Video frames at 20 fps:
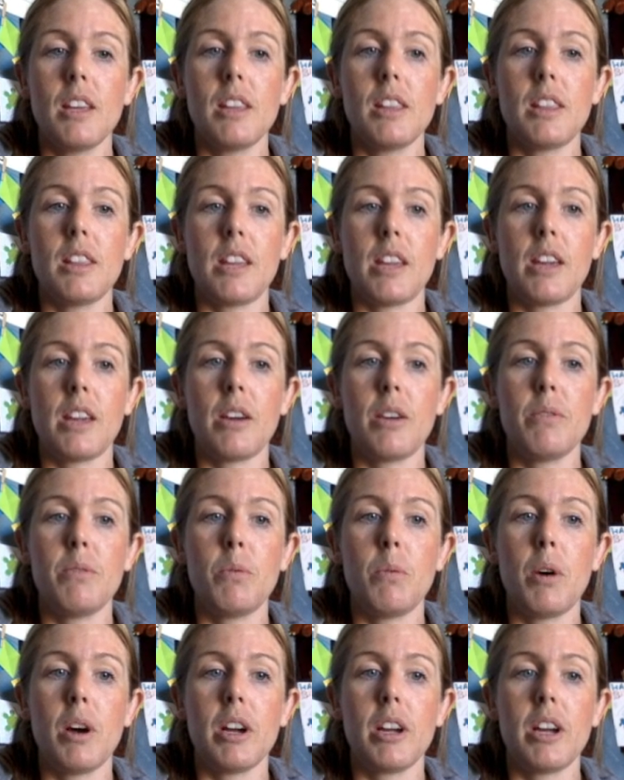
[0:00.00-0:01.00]
Think
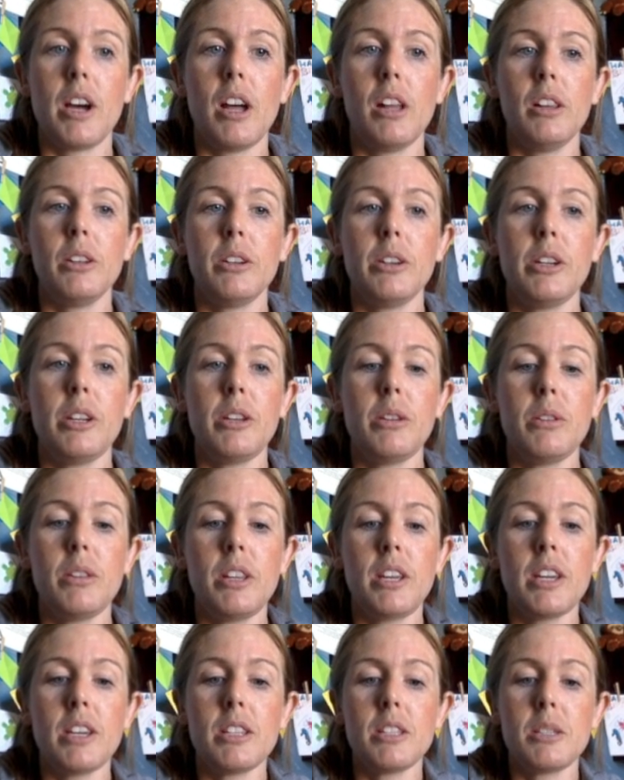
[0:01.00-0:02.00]
of what color you
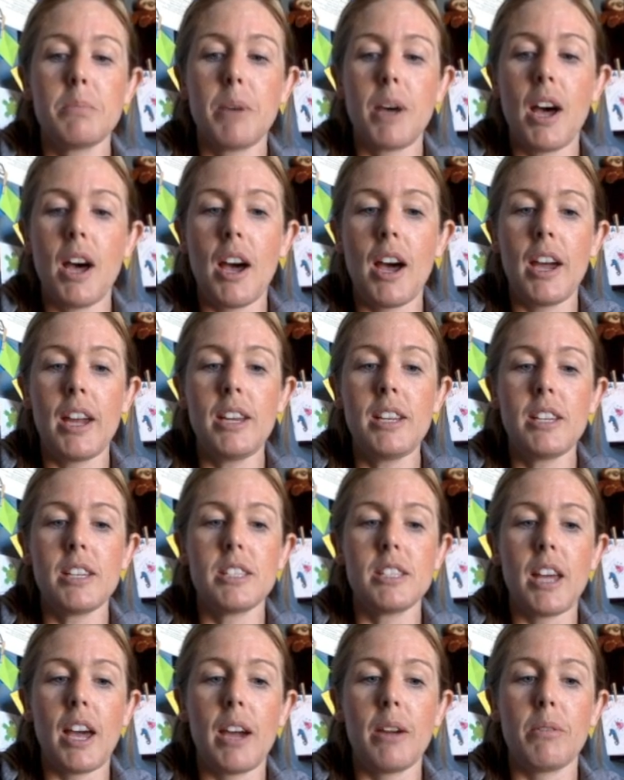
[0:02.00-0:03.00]
think it's behind
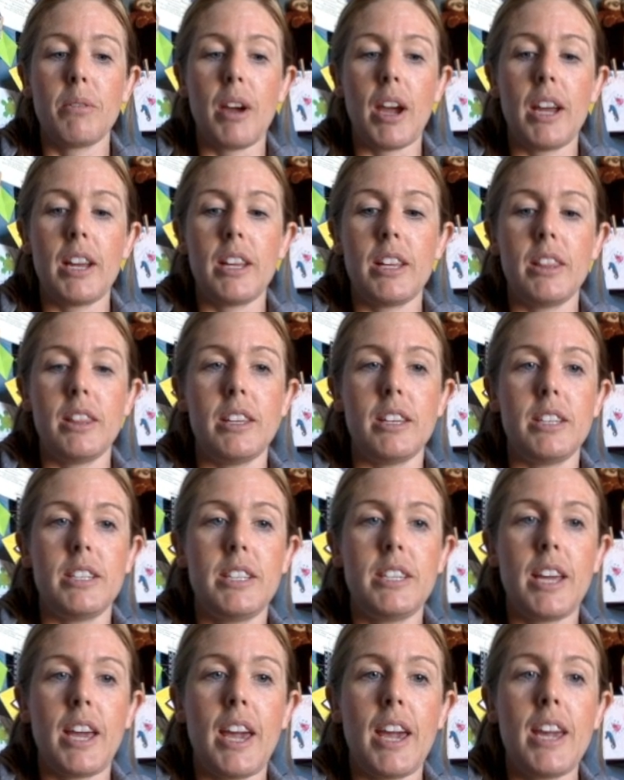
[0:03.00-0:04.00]
as I write in the
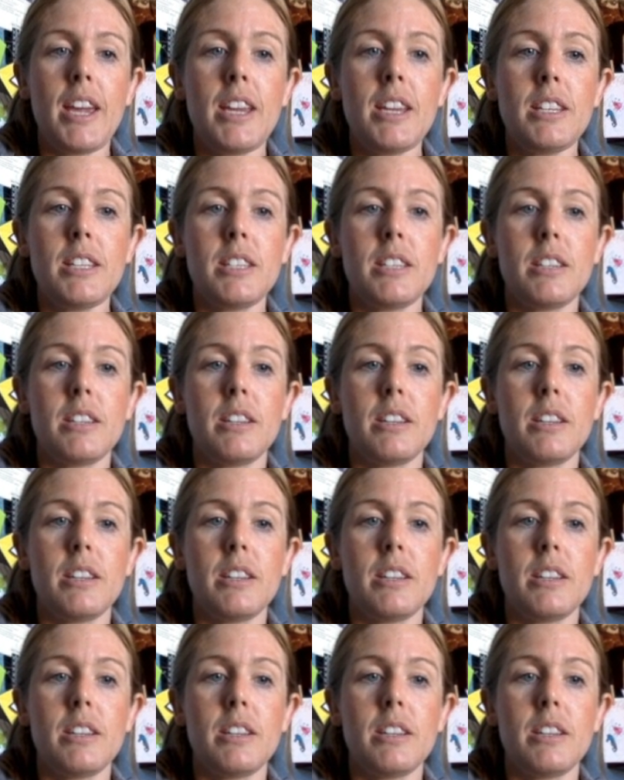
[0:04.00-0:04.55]
date.